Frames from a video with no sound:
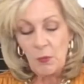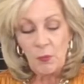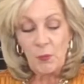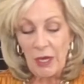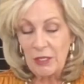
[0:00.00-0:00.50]

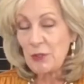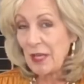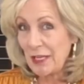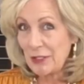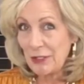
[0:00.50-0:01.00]
What you
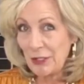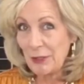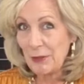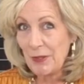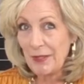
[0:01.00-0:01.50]
can
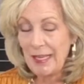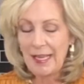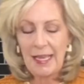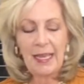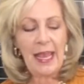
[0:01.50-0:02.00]
do,
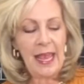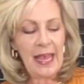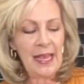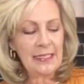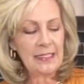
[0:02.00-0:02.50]

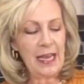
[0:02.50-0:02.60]
and